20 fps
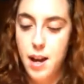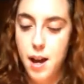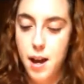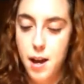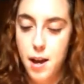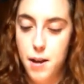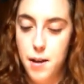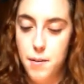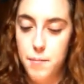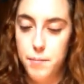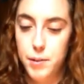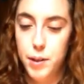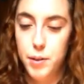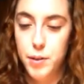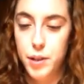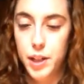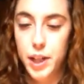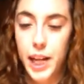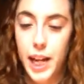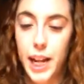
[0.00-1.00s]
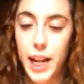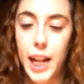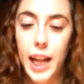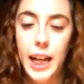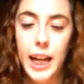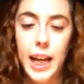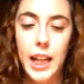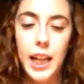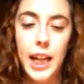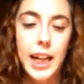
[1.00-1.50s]
I
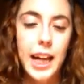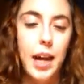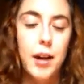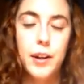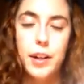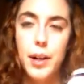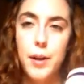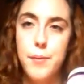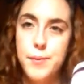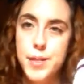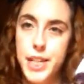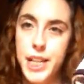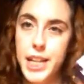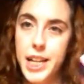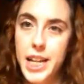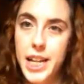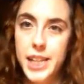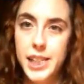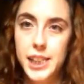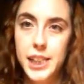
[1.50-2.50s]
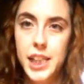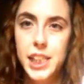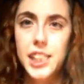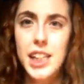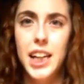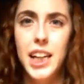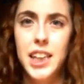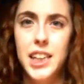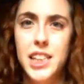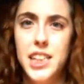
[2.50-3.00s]
like how it comes in this, because
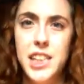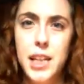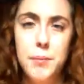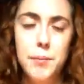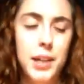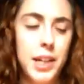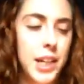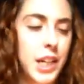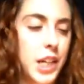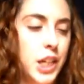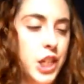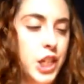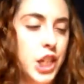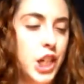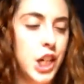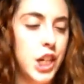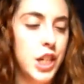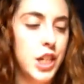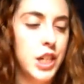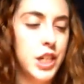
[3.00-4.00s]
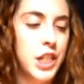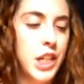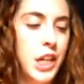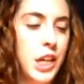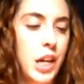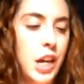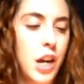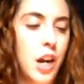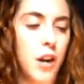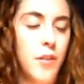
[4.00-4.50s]
like deep conditioners
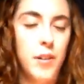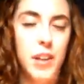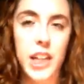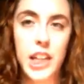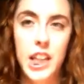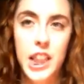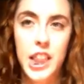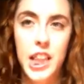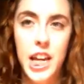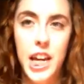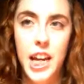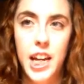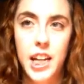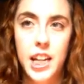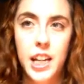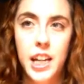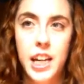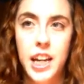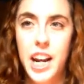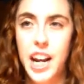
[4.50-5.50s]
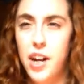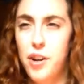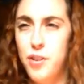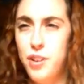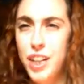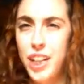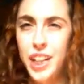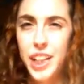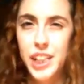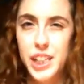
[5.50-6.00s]
are really thick. I don't
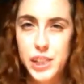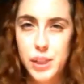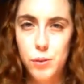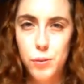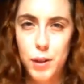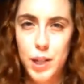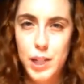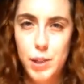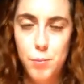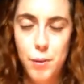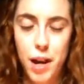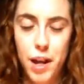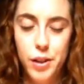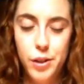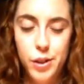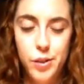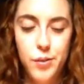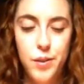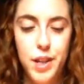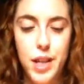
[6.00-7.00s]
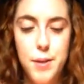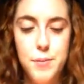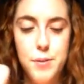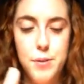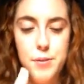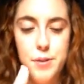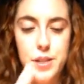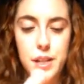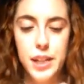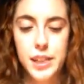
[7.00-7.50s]
really like the squeeze bottles for them,
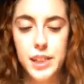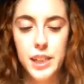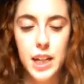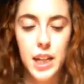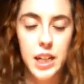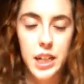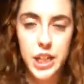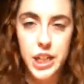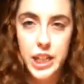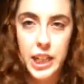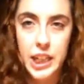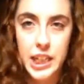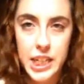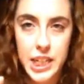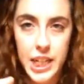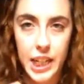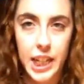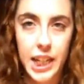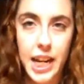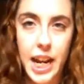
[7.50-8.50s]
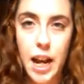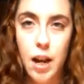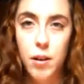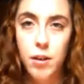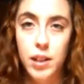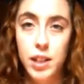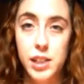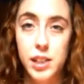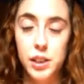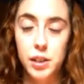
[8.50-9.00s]
so it's nice to kind of just, like, dig it
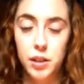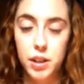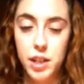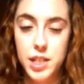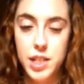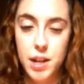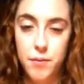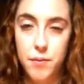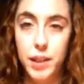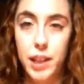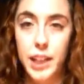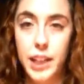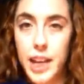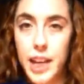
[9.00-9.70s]
out, because you could definitely